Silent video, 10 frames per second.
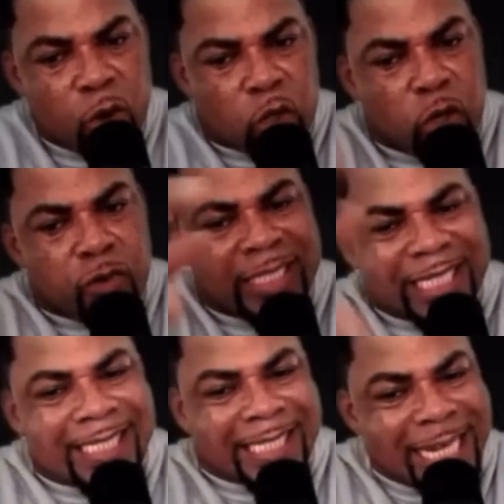
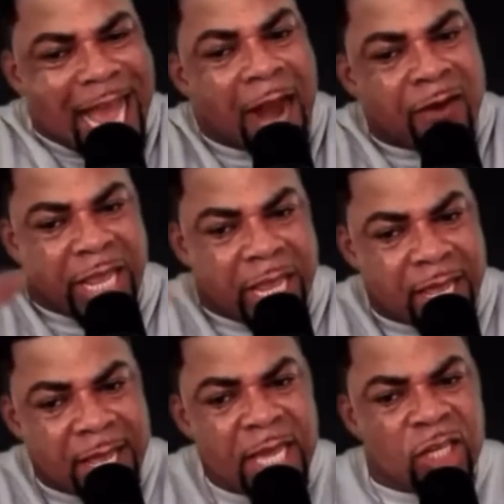Authority GRA
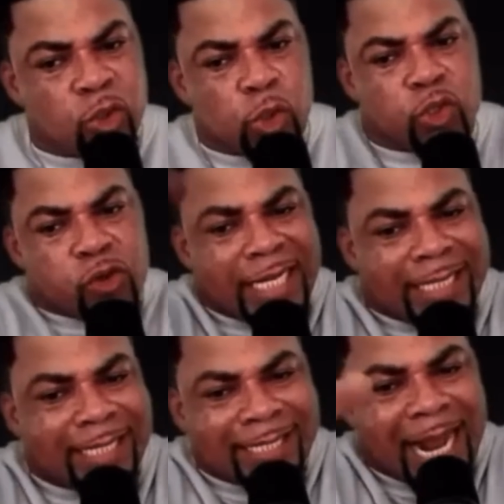to
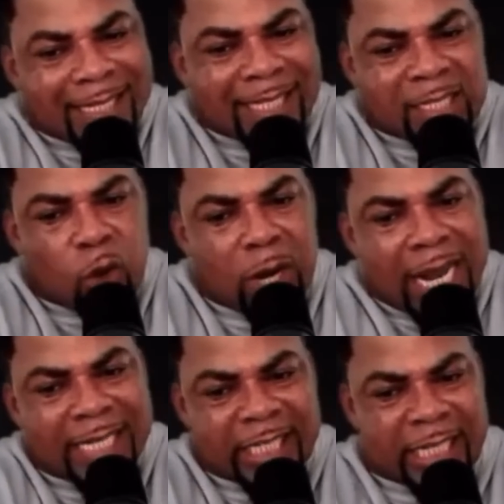strengthen taxes
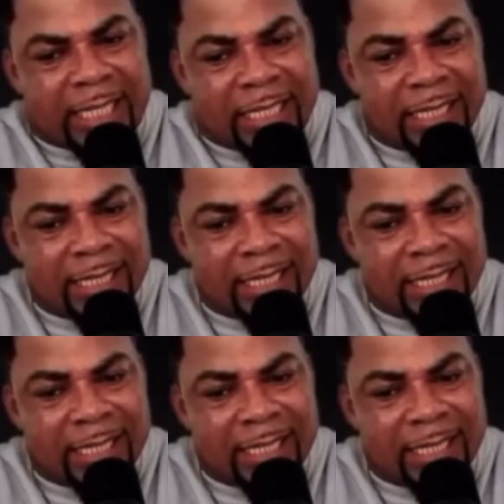collection